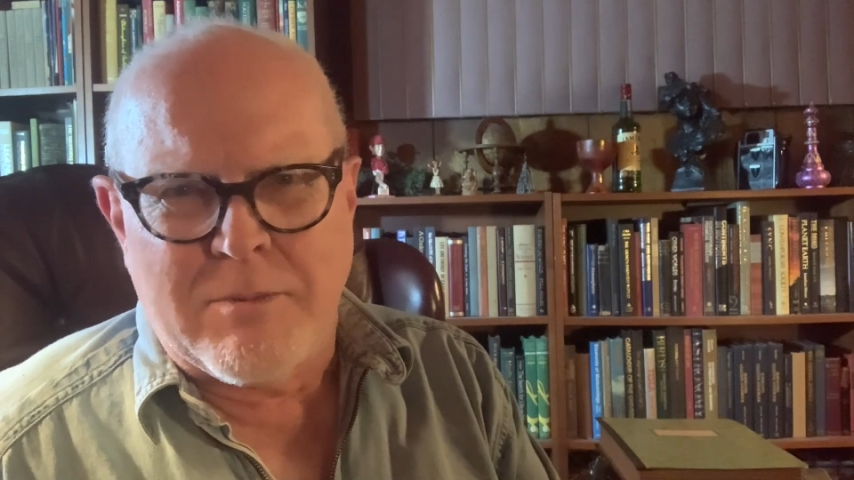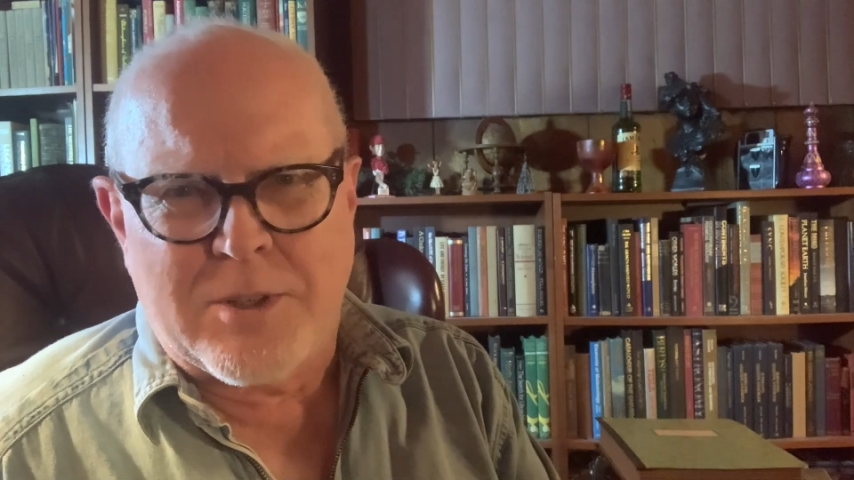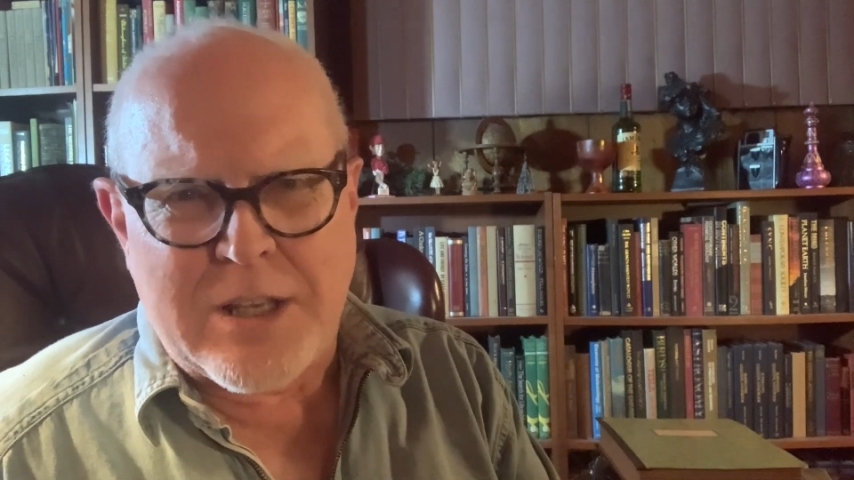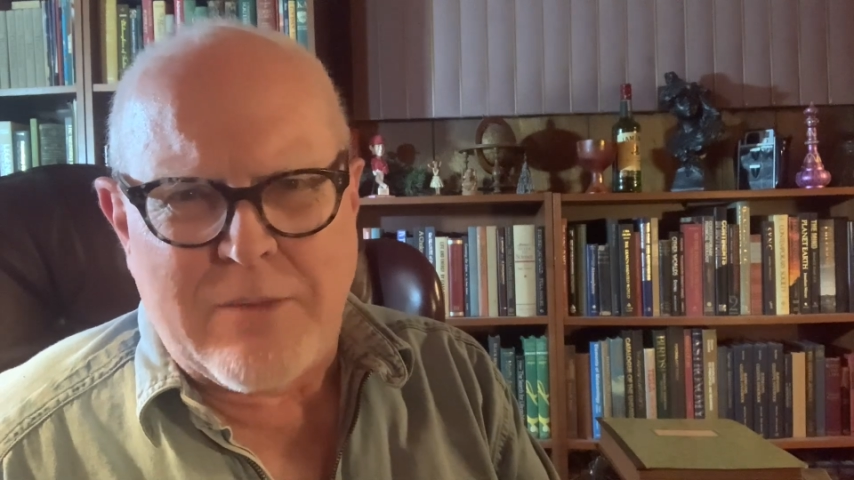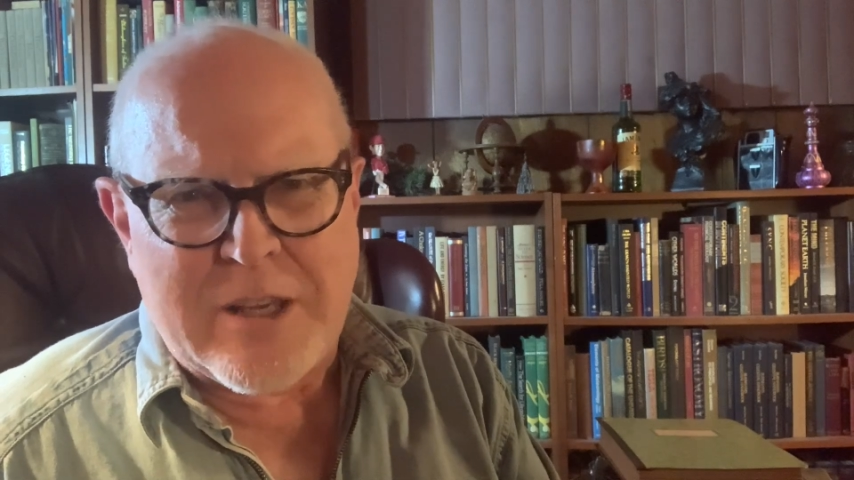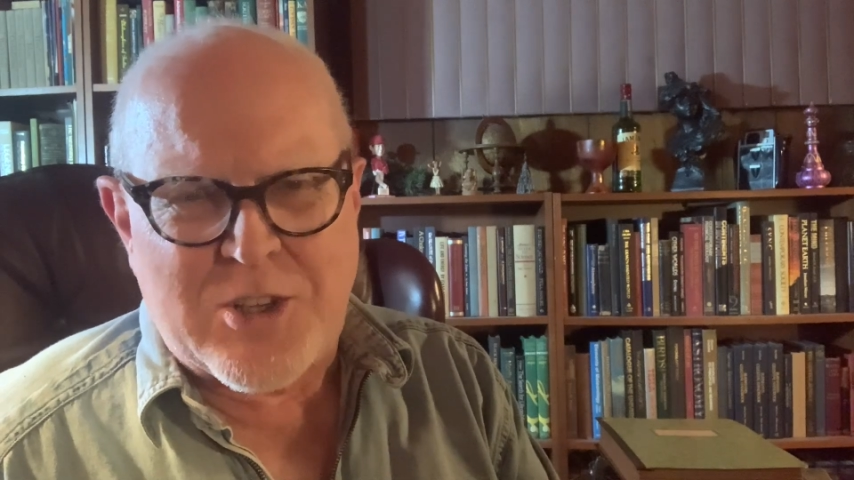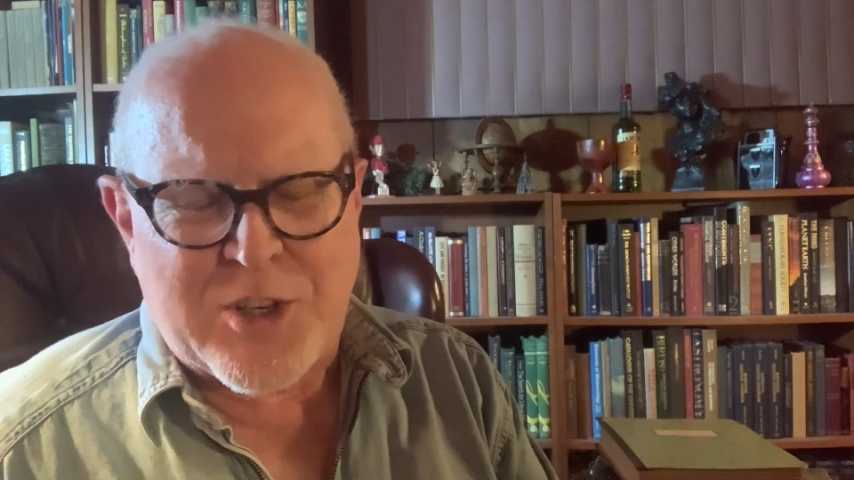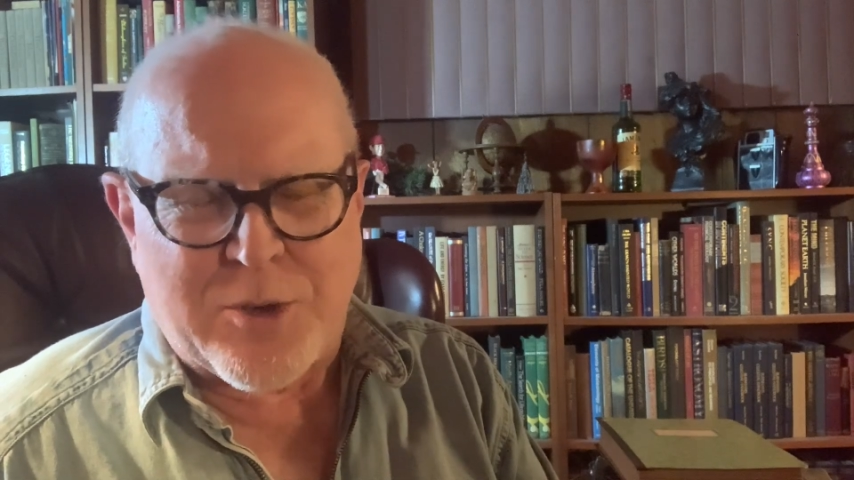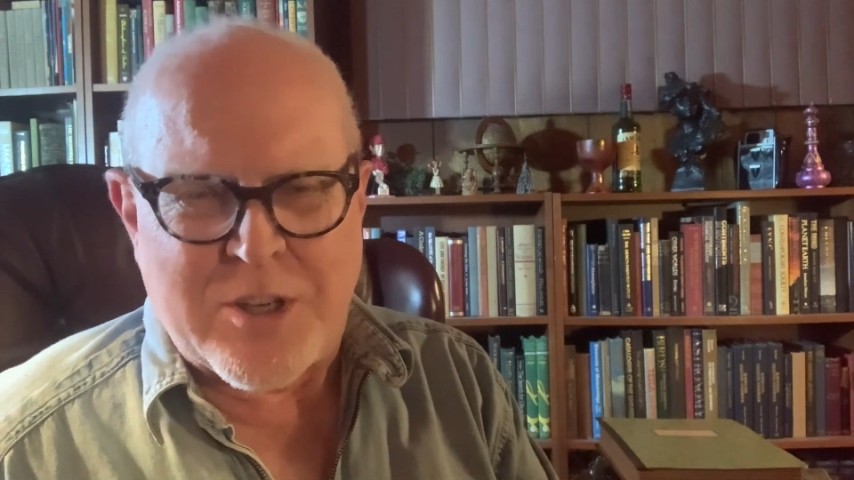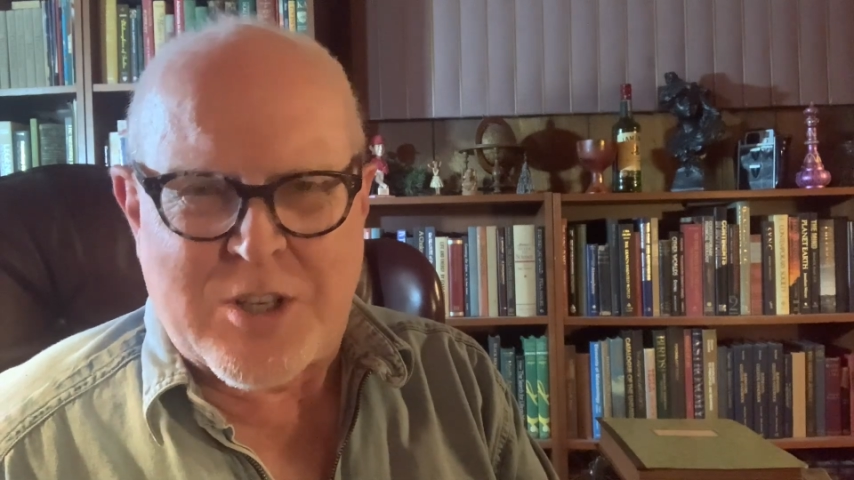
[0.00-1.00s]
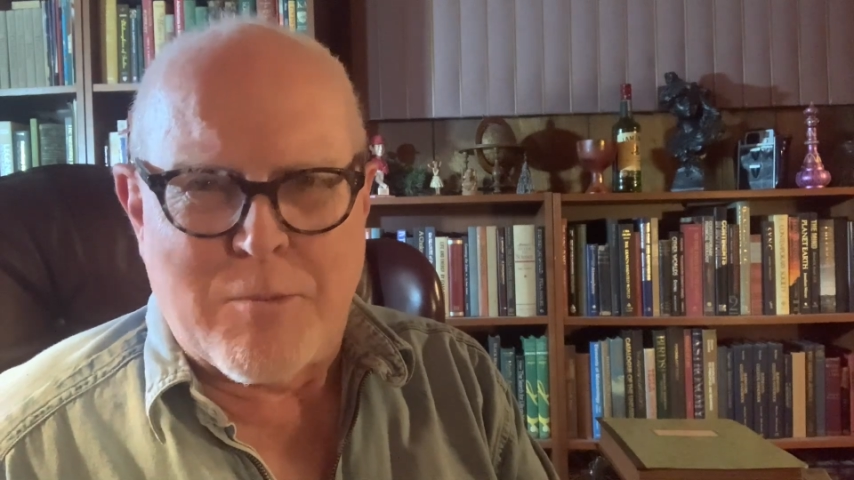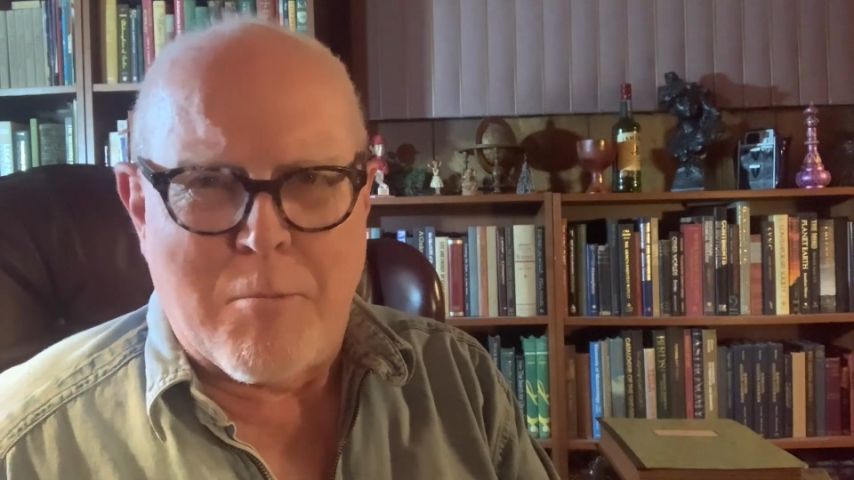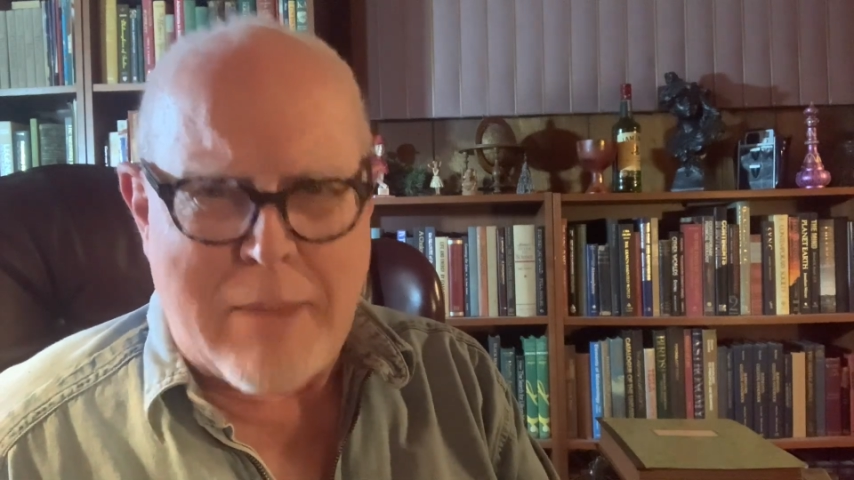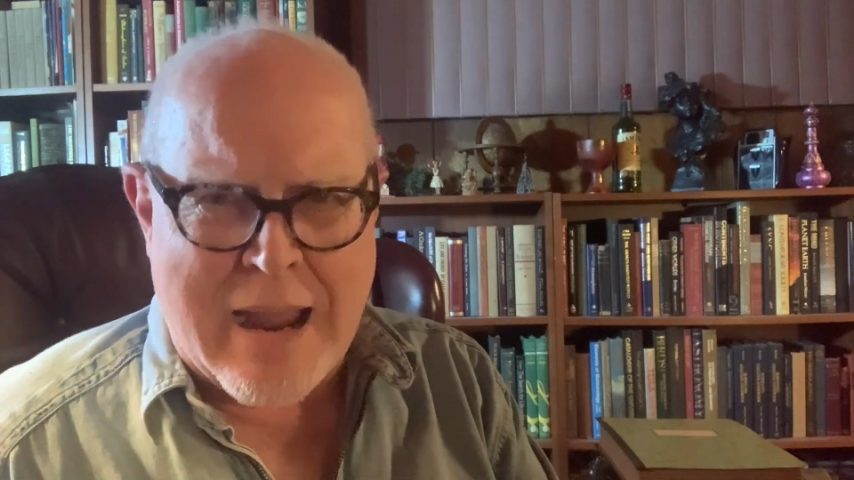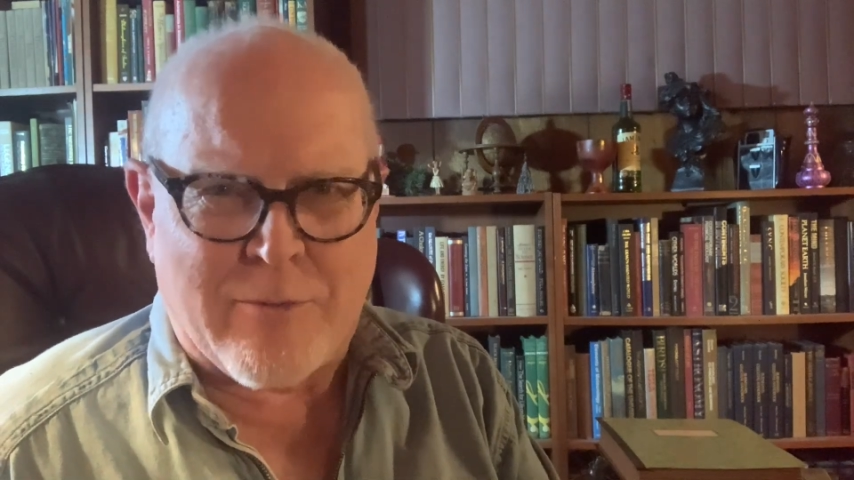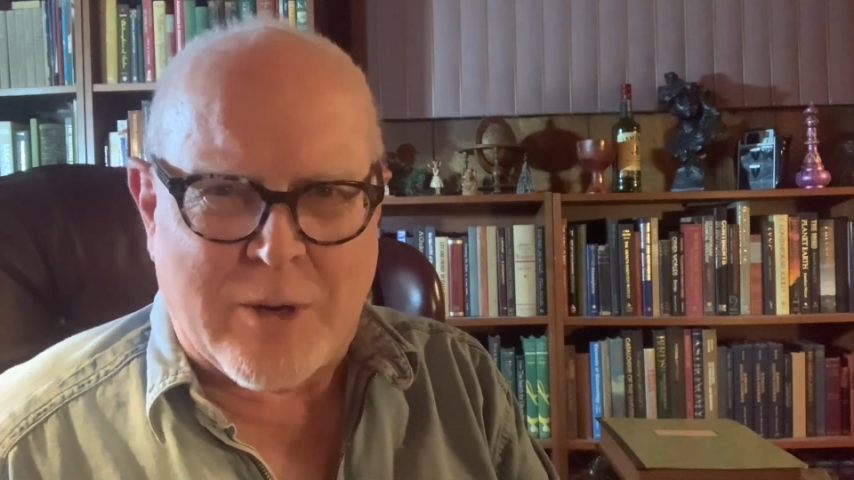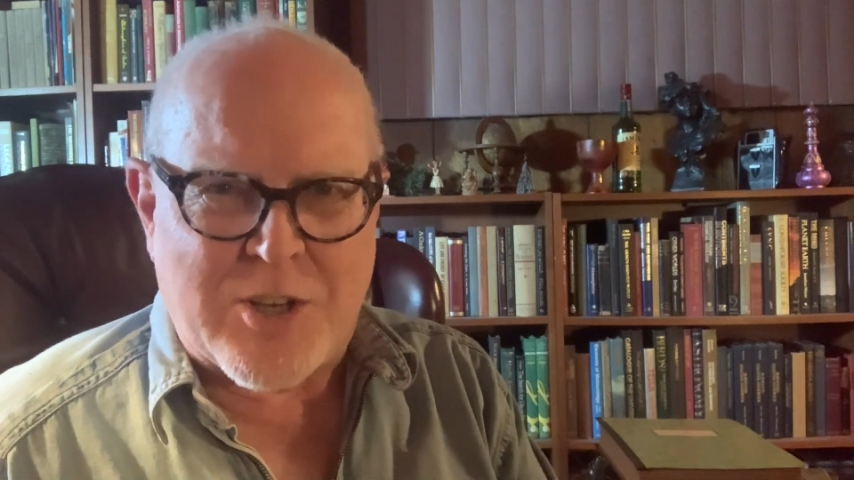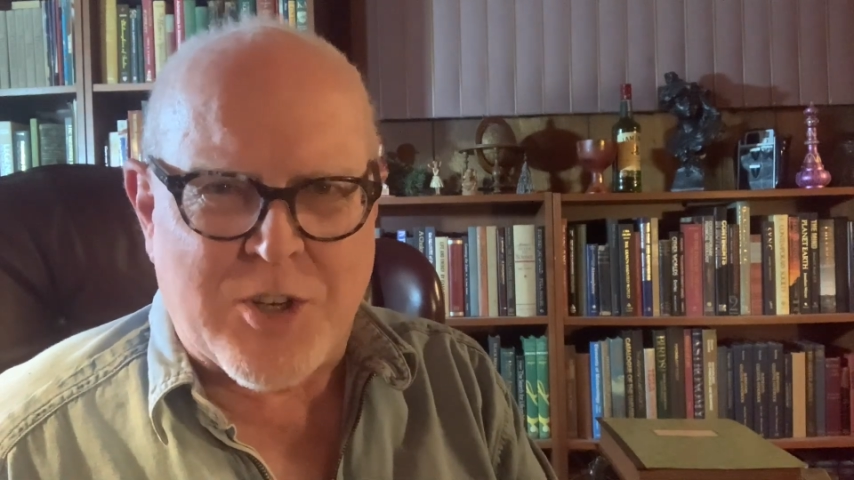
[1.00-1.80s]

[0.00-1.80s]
TV series Maverick,